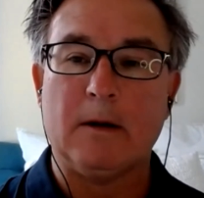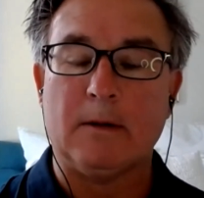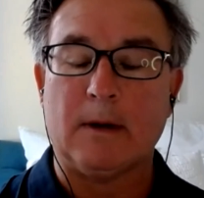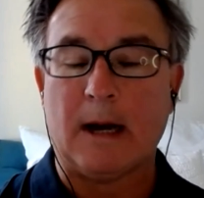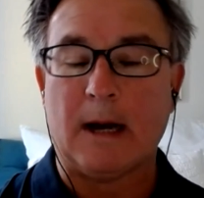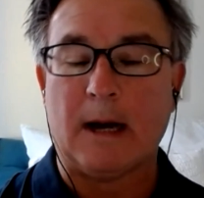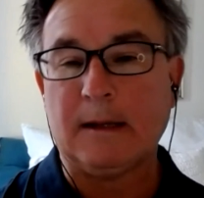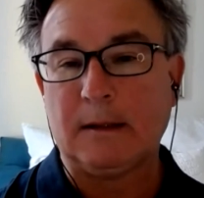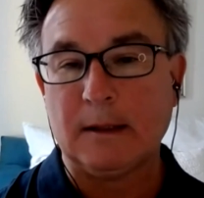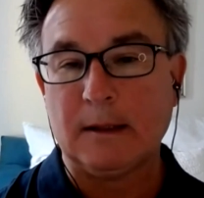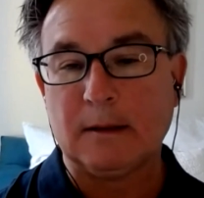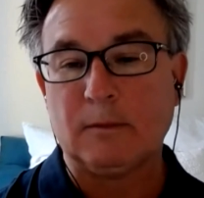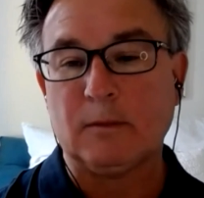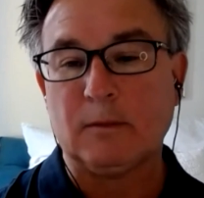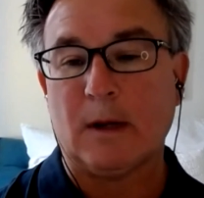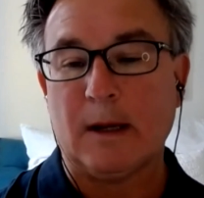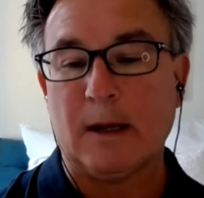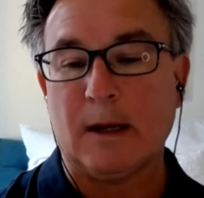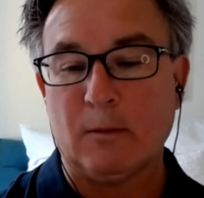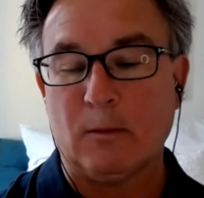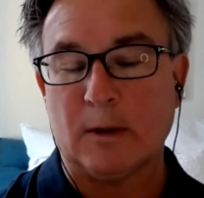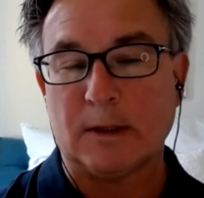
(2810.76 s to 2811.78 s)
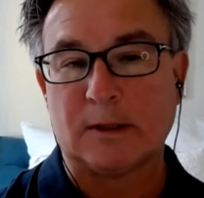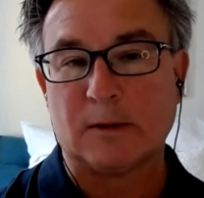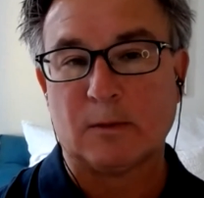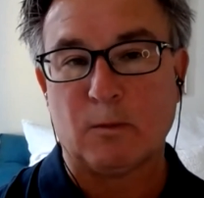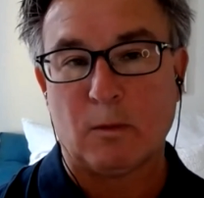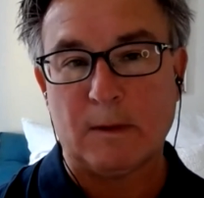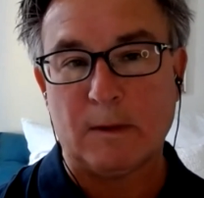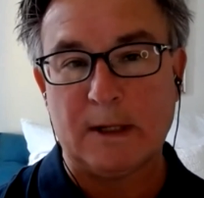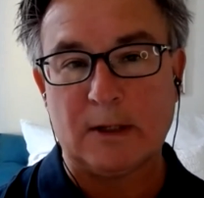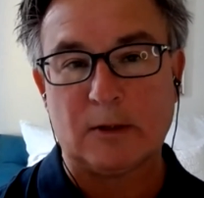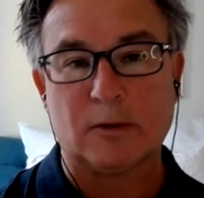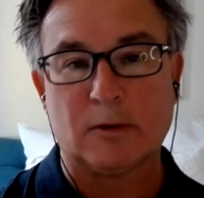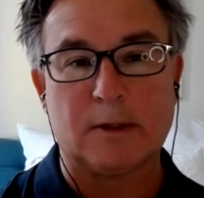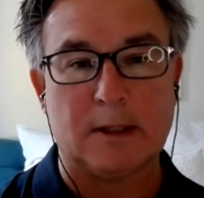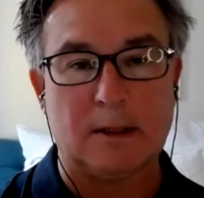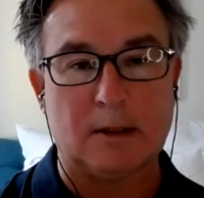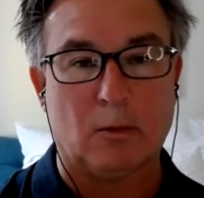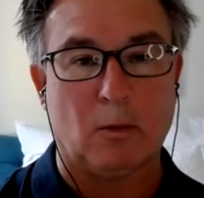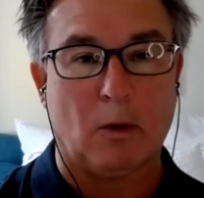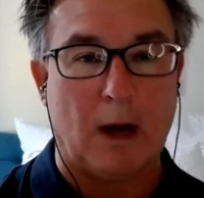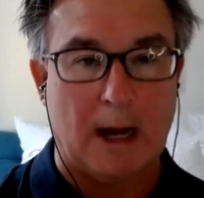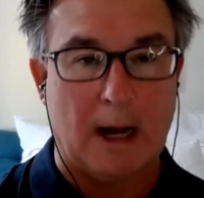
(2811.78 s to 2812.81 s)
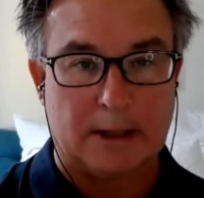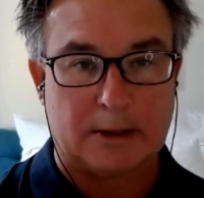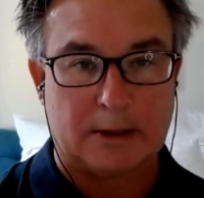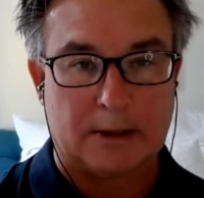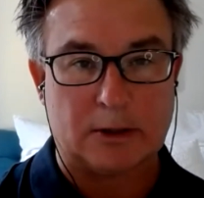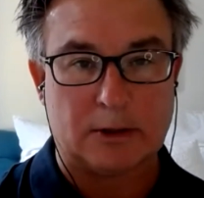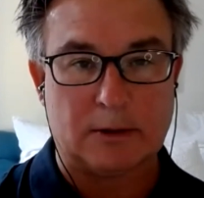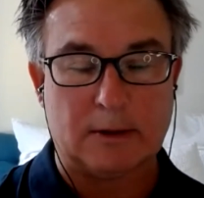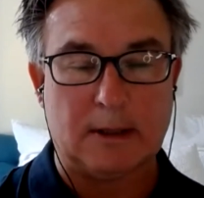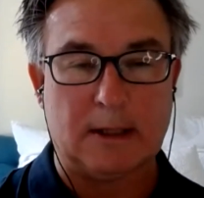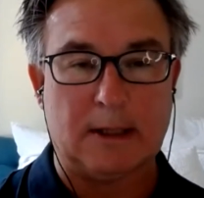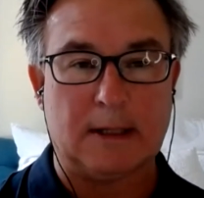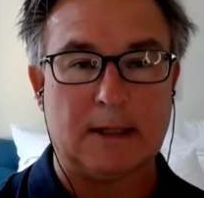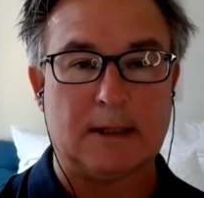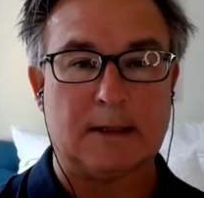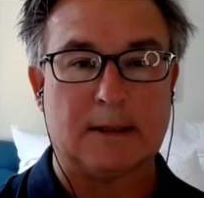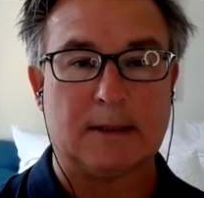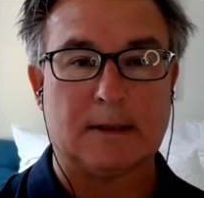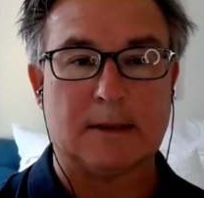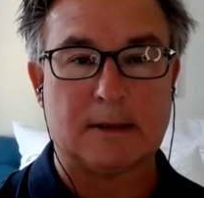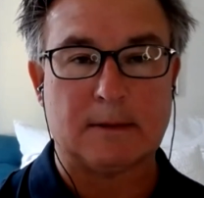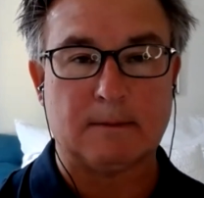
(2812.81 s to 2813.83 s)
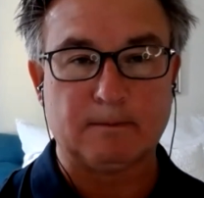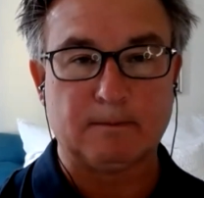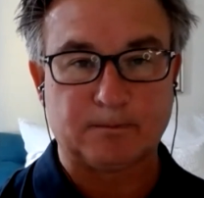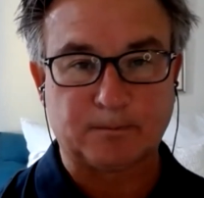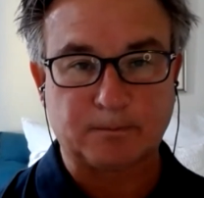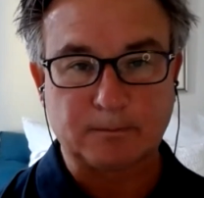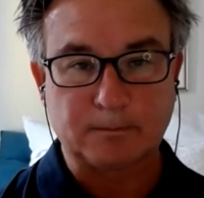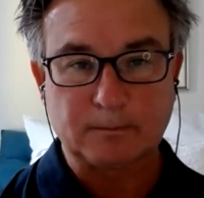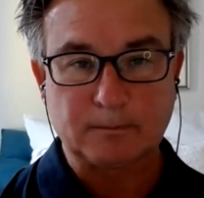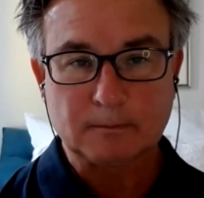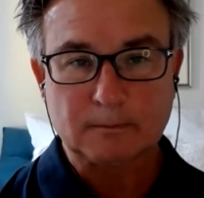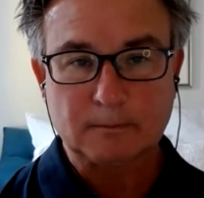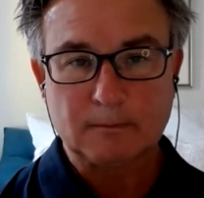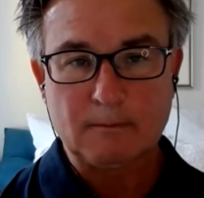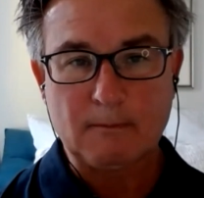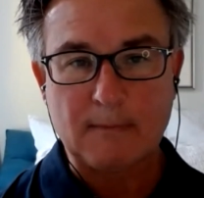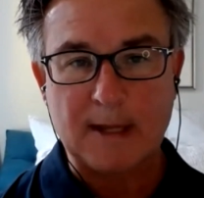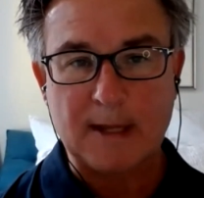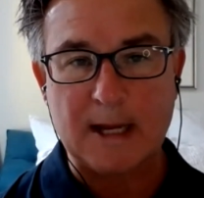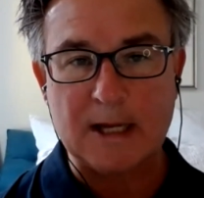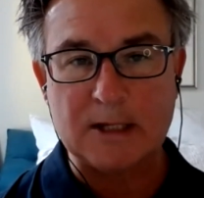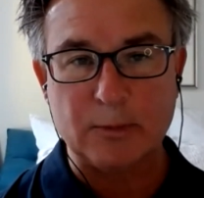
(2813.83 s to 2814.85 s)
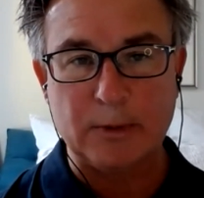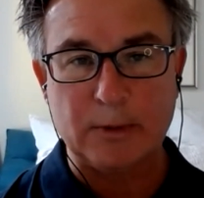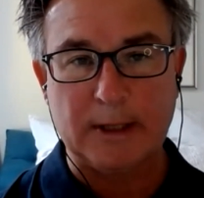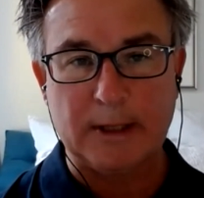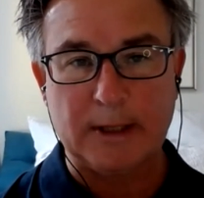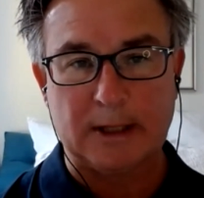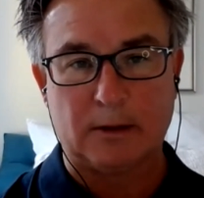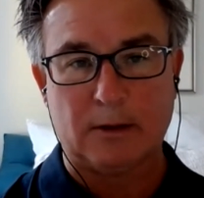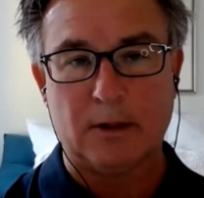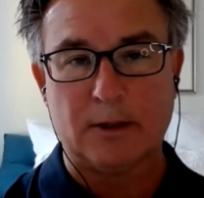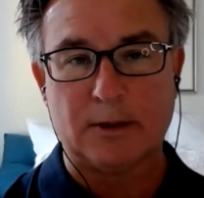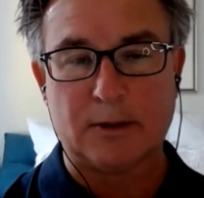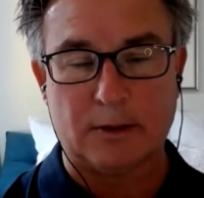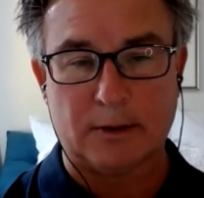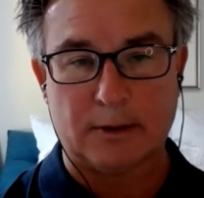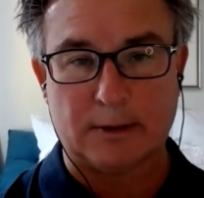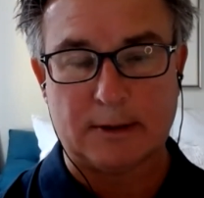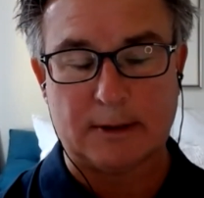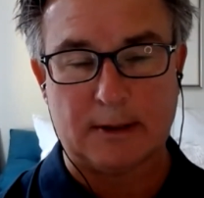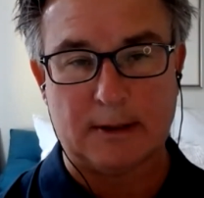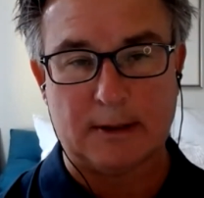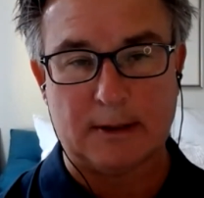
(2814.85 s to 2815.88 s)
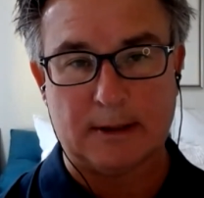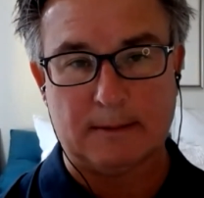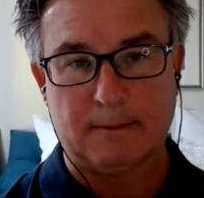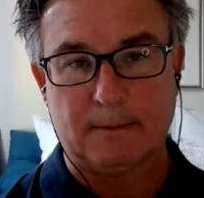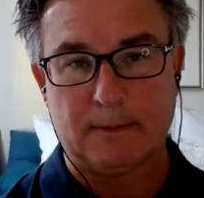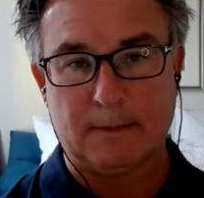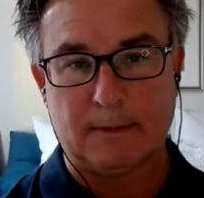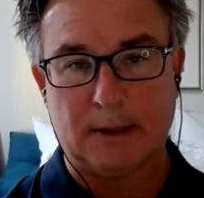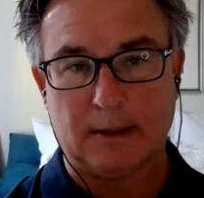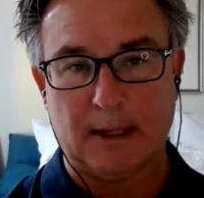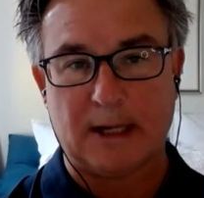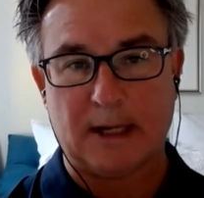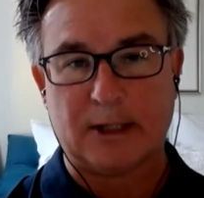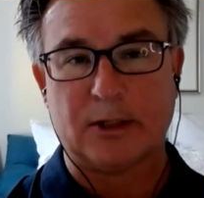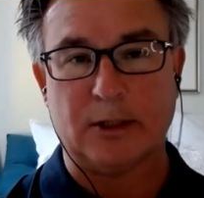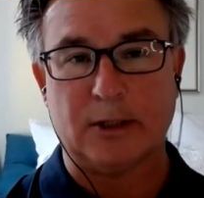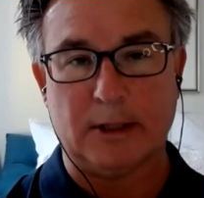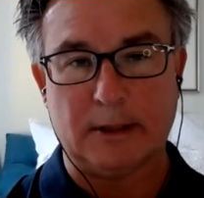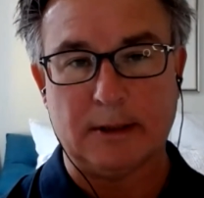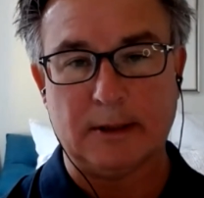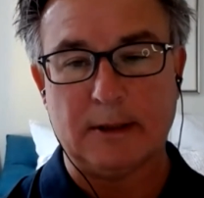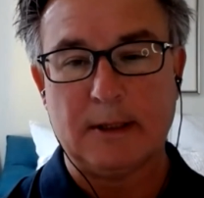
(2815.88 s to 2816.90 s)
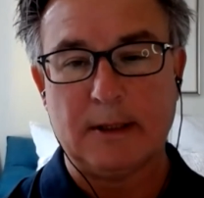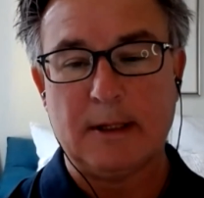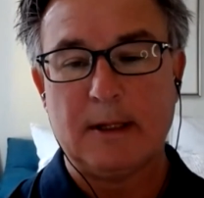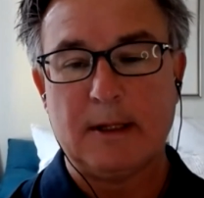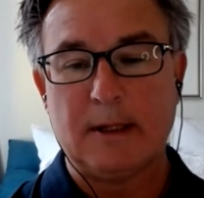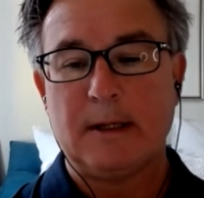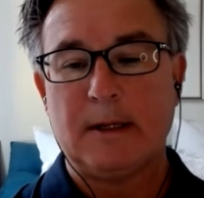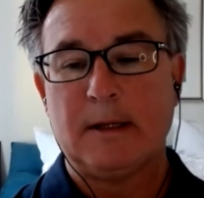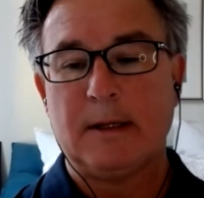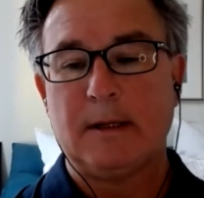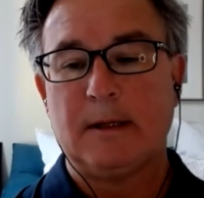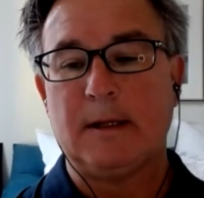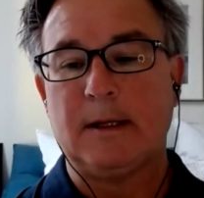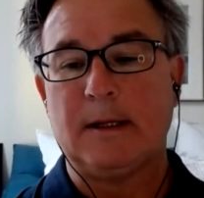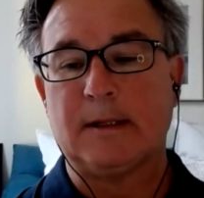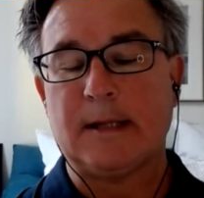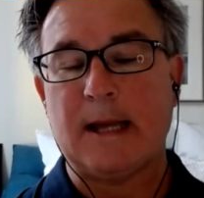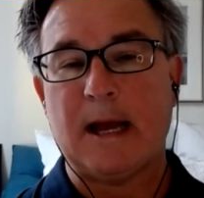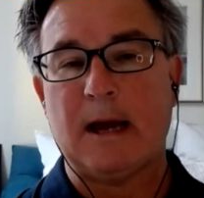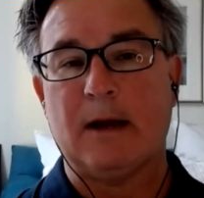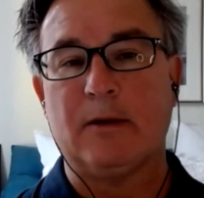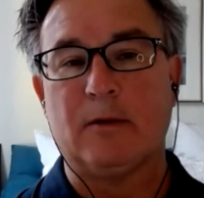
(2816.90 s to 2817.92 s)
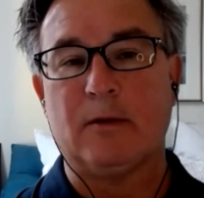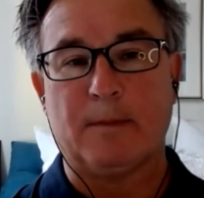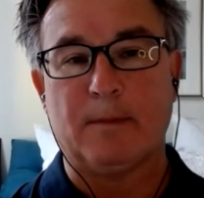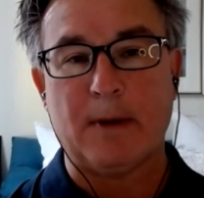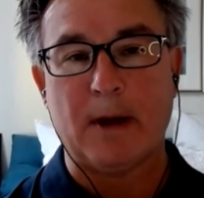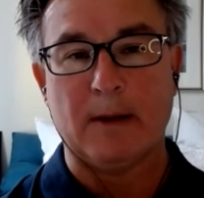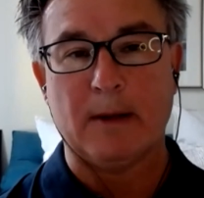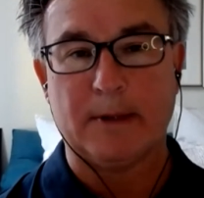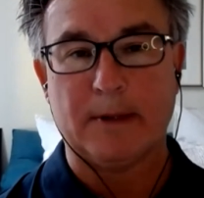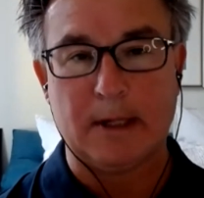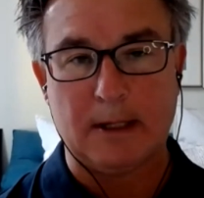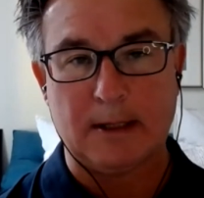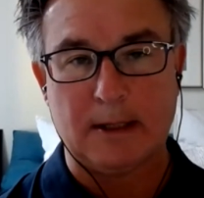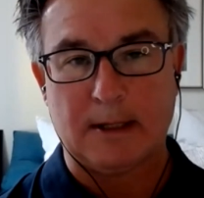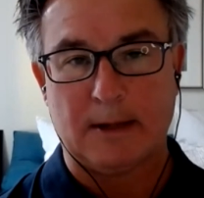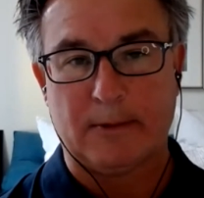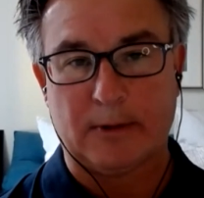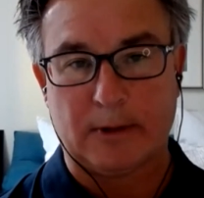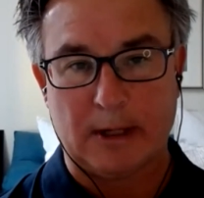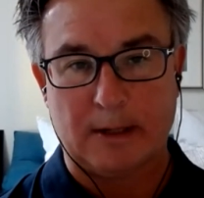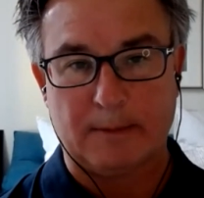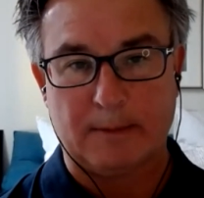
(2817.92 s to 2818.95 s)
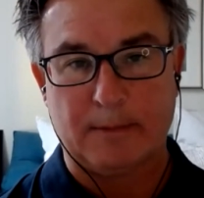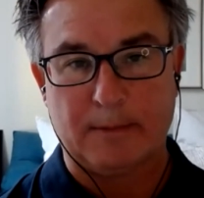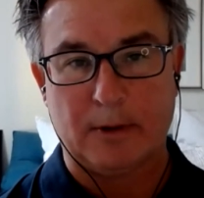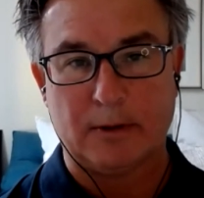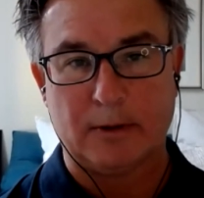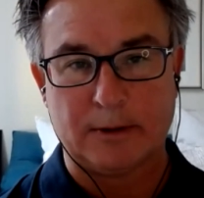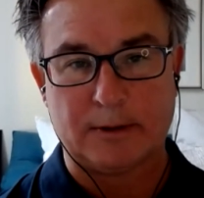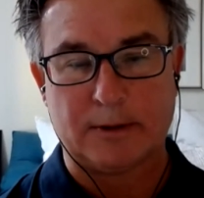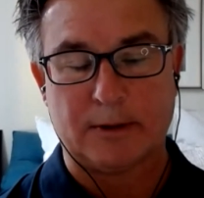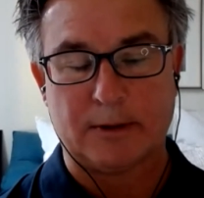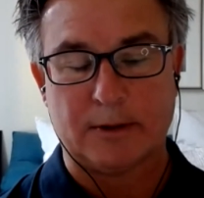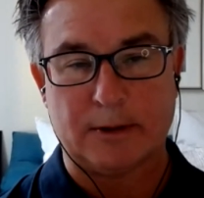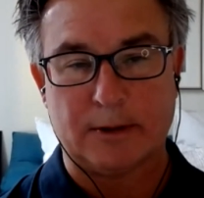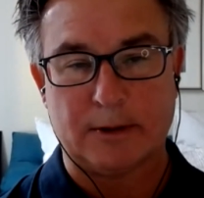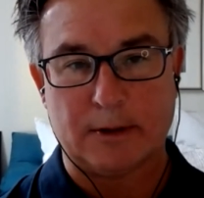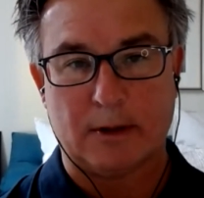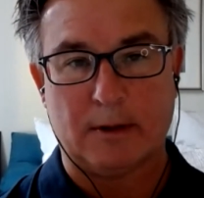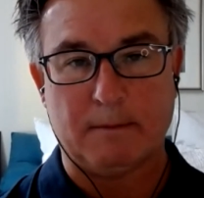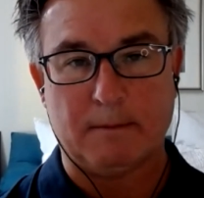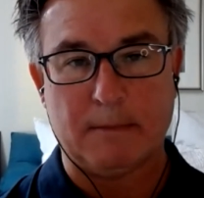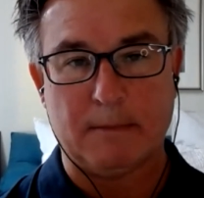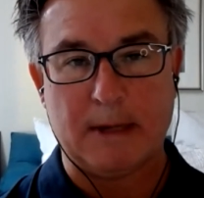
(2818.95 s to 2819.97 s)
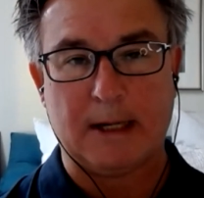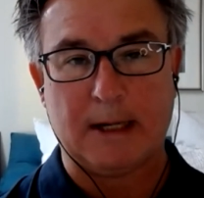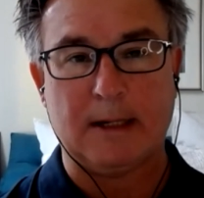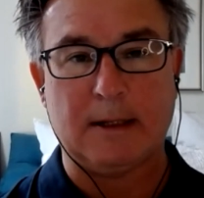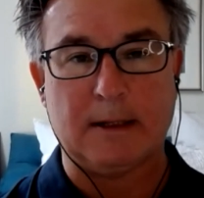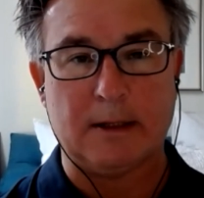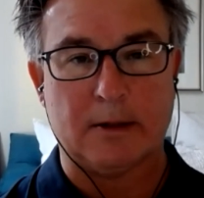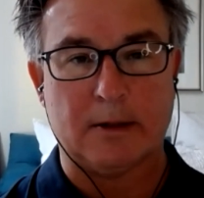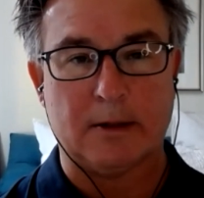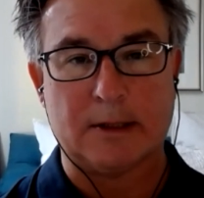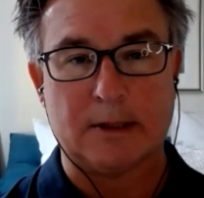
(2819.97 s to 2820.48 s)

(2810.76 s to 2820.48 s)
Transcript: I think what's interesting to watch is, as we get closer to the election, is how the Republican and Democratic pollsters are making their